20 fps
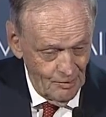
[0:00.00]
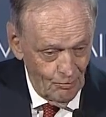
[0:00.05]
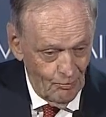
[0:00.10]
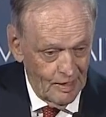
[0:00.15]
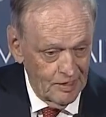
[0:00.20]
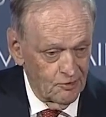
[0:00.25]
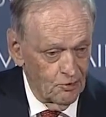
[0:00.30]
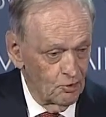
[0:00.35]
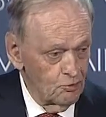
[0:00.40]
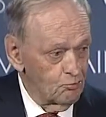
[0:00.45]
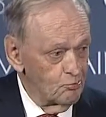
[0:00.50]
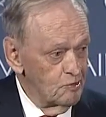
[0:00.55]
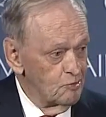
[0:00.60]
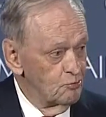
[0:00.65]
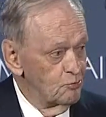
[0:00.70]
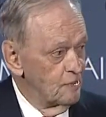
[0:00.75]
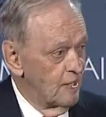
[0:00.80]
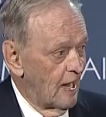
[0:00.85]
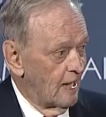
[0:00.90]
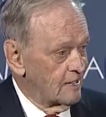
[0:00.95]
why don't we
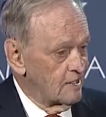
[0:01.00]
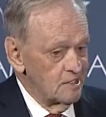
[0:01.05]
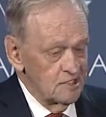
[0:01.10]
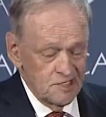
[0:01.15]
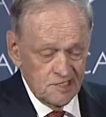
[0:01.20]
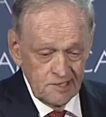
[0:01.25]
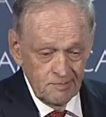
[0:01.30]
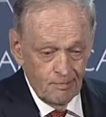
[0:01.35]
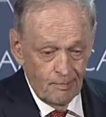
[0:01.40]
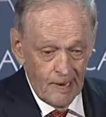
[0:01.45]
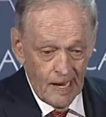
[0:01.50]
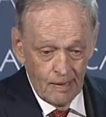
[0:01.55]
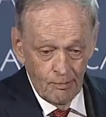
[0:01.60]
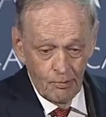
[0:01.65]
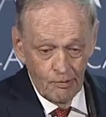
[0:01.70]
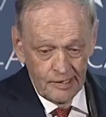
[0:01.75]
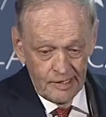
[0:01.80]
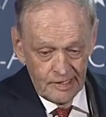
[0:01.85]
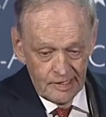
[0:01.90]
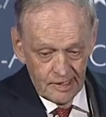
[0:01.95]
do that in
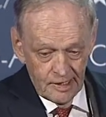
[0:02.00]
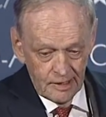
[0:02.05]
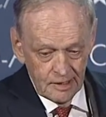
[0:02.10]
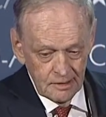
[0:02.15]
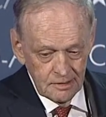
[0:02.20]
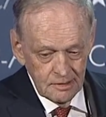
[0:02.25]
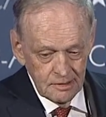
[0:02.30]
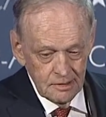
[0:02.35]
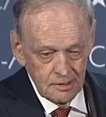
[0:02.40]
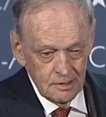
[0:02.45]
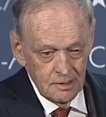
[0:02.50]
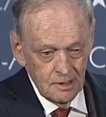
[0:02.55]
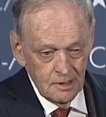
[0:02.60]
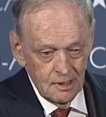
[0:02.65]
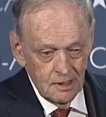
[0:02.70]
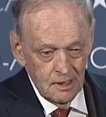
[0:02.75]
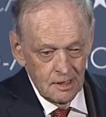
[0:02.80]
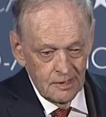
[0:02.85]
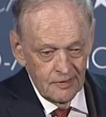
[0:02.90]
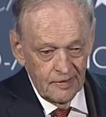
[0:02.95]
Zimbabwe here?
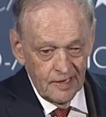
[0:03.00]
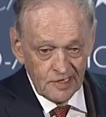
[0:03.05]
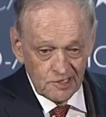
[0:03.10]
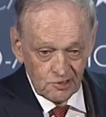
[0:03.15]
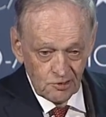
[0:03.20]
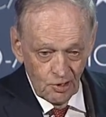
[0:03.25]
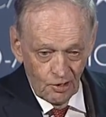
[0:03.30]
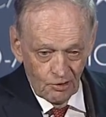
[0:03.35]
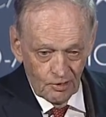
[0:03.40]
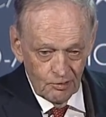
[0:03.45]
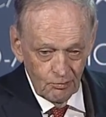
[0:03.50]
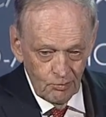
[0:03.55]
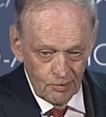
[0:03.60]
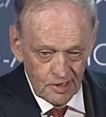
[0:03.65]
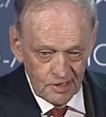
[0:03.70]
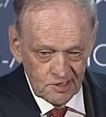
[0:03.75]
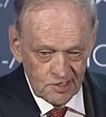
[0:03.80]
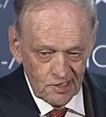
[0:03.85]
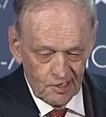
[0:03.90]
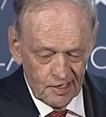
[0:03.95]
Next door,
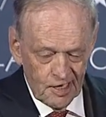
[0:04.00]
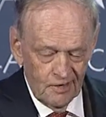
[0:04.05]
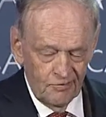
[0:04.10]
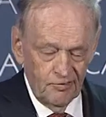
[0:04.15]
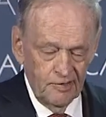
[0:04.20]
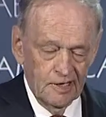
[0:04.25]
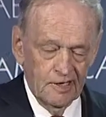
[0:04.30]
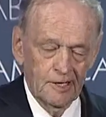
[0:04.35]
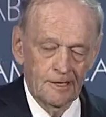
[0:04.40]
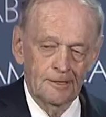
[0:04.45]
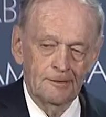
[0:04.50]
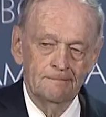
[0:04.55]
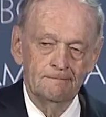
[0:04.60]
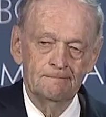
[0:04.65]
we're in South Africa.